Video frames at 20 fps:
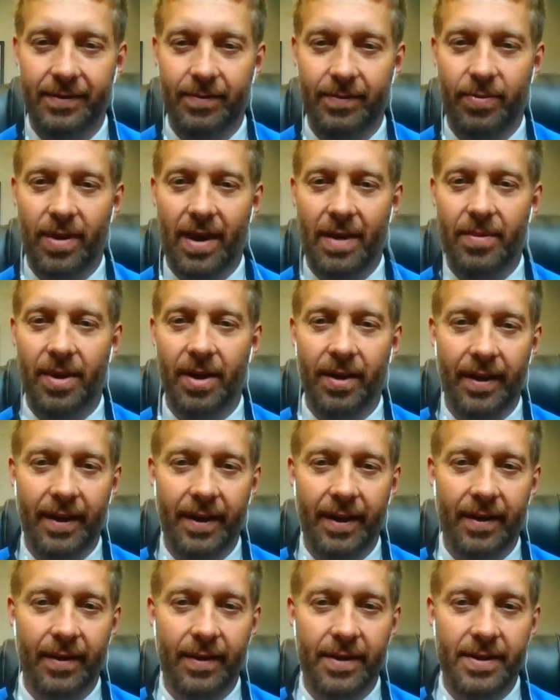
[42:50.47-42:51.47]

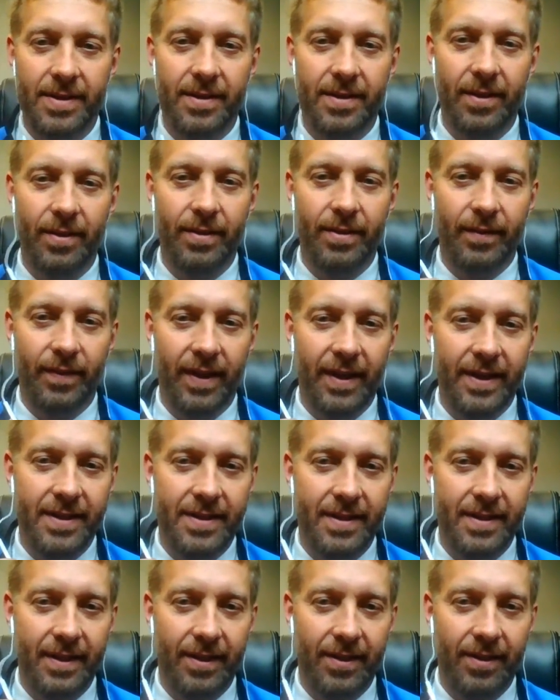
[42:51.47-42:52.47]
primarily, this little device
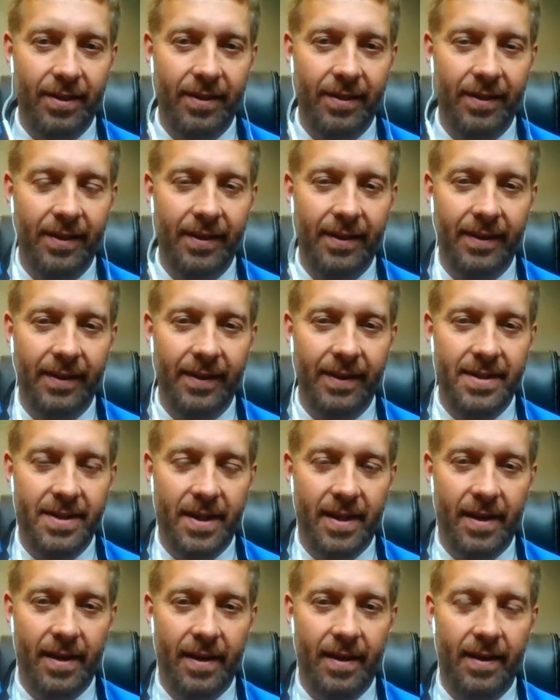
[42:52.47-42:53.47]
here is
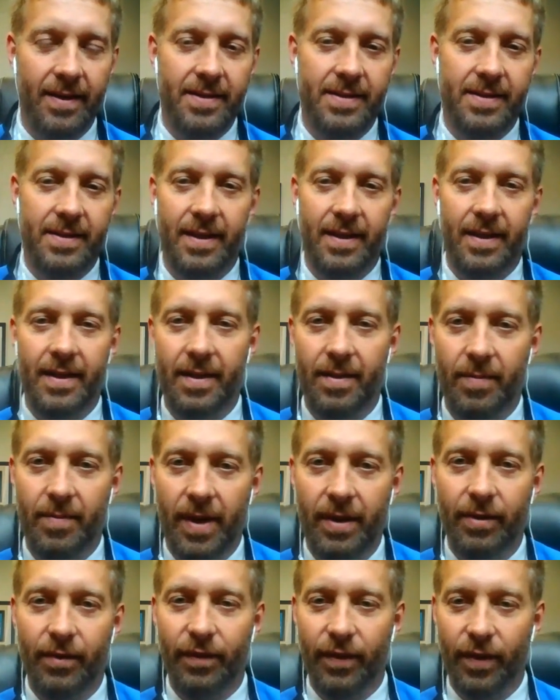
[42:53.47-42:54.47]
a
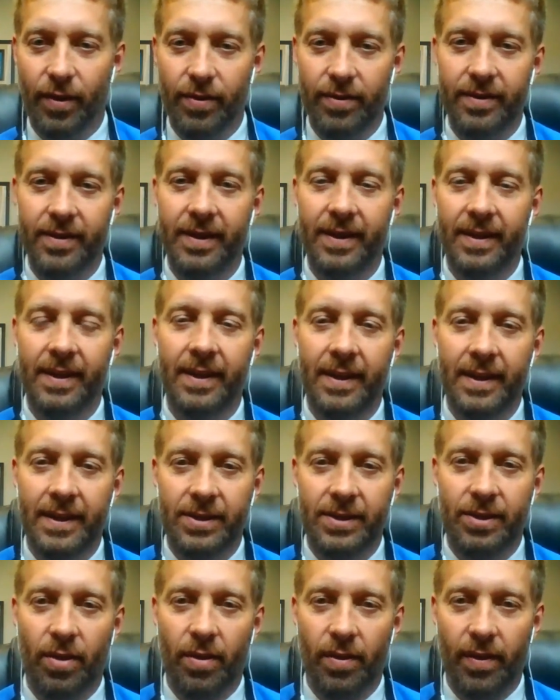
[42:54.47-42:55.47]
microphone.
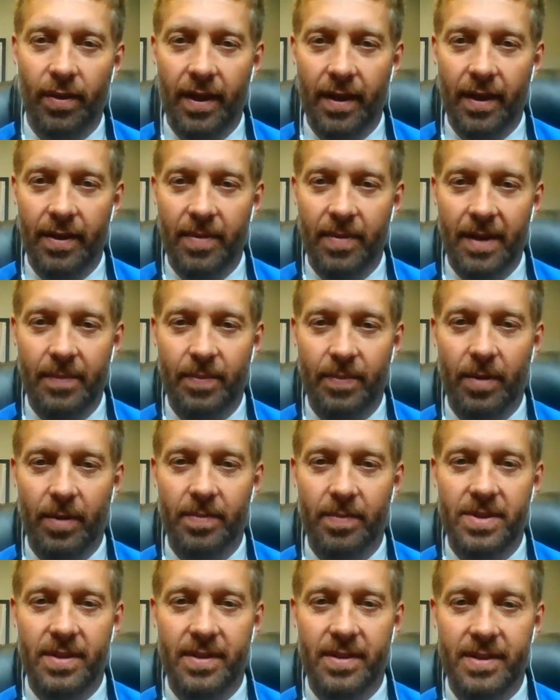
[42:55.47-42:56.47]
So the main
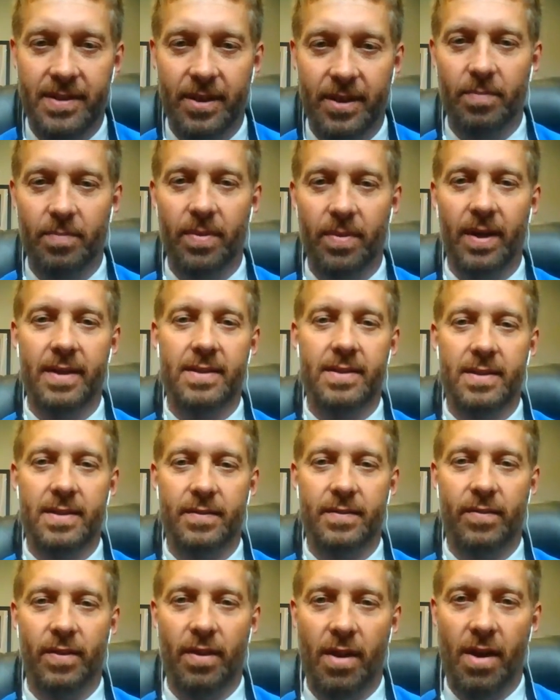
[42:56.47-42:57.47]
purpose of these earbuds is
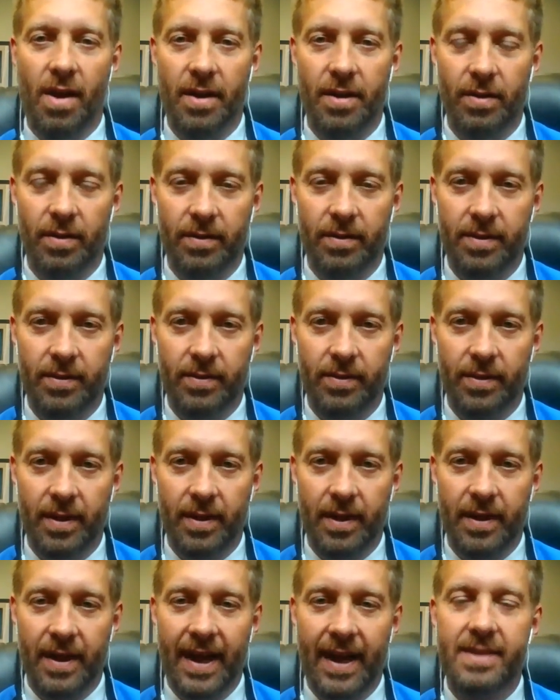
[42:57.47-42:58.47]
for the audio, to
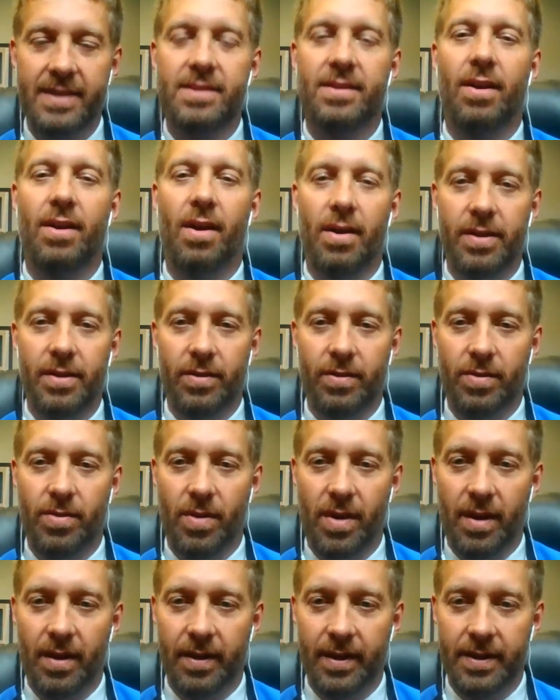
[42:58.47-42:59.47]
enhance the audio
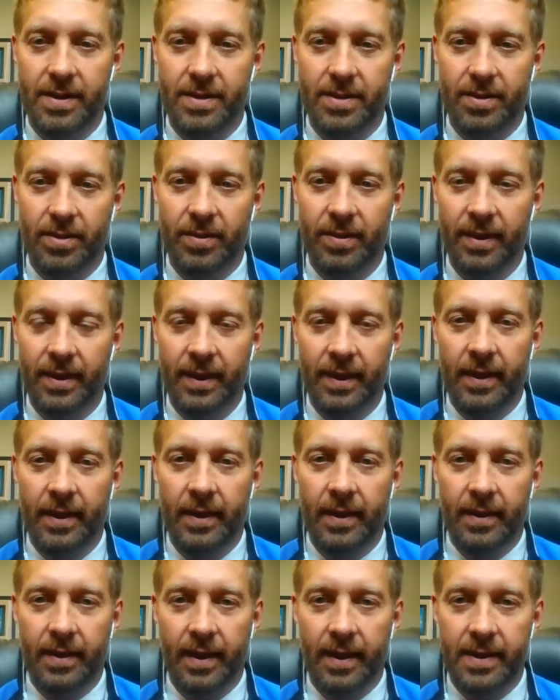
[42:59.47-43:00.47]
quality. So
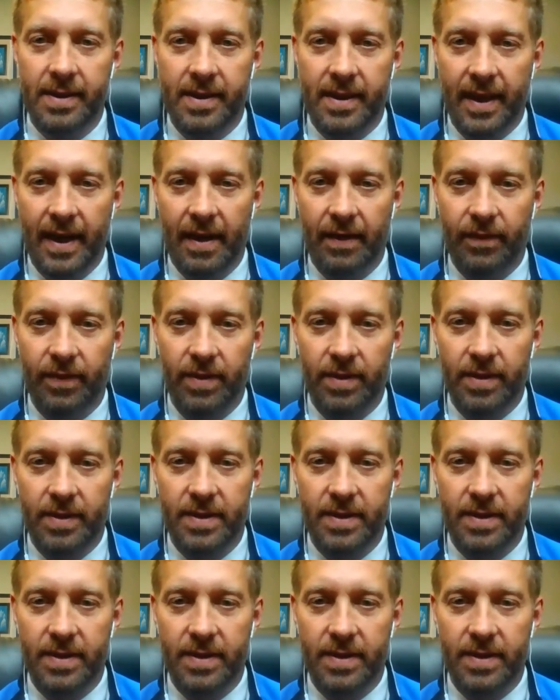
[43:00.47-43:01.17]
thanks, Dan, for